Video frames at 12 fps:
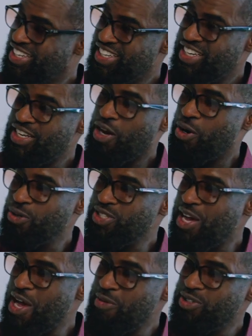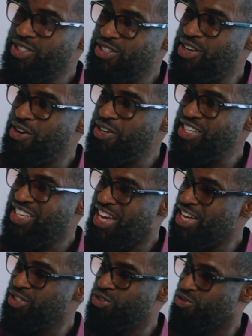And the whole time, he
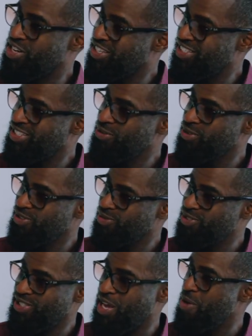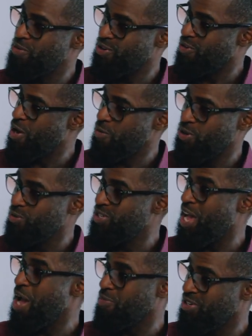had his drink and he was stammering around, but he was
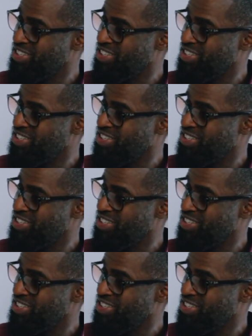happy.